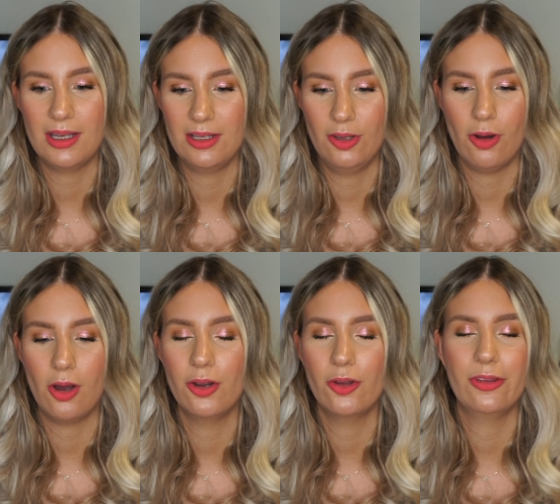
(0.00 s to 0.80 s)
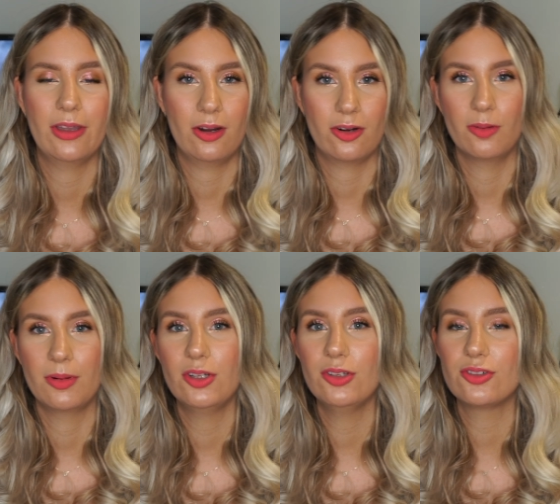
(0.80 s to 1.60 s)
Uh, you all know they are
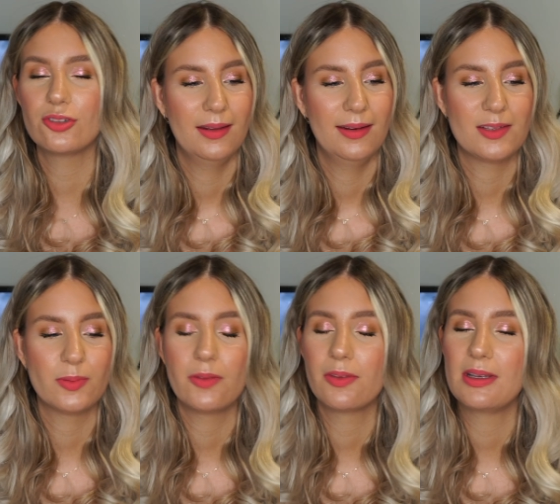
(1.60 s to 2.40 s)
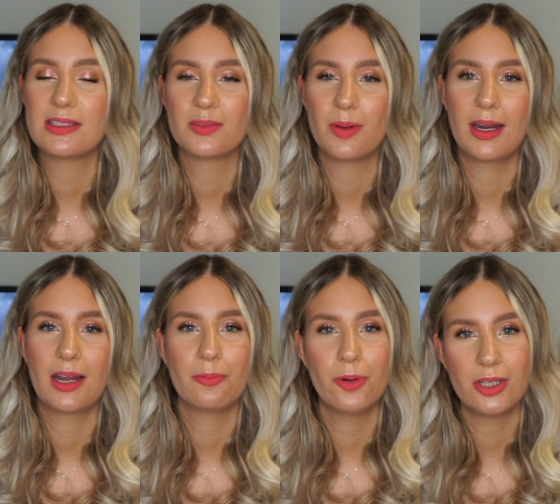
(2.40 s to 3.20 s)
carbon neutral. That's one of the reasons why I
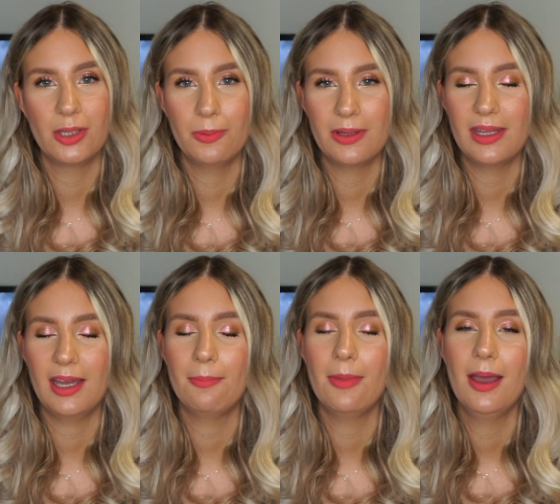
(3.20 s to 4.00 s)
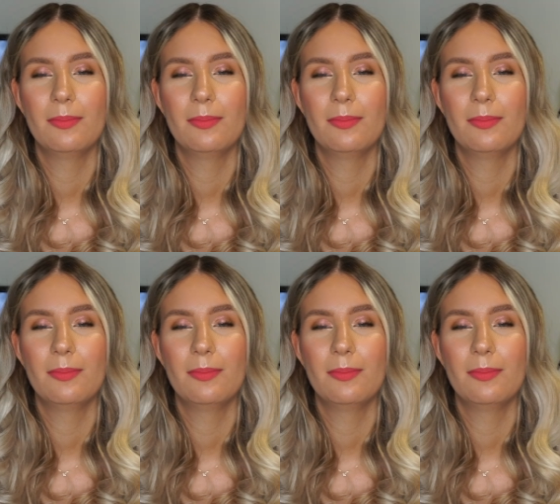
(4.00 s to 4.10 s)
love working with them.